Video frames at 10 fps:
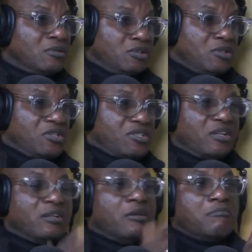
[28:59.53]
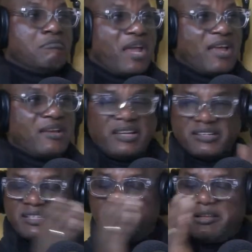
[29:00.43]
You understand? Men
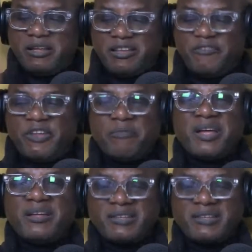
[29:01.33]
is if a man,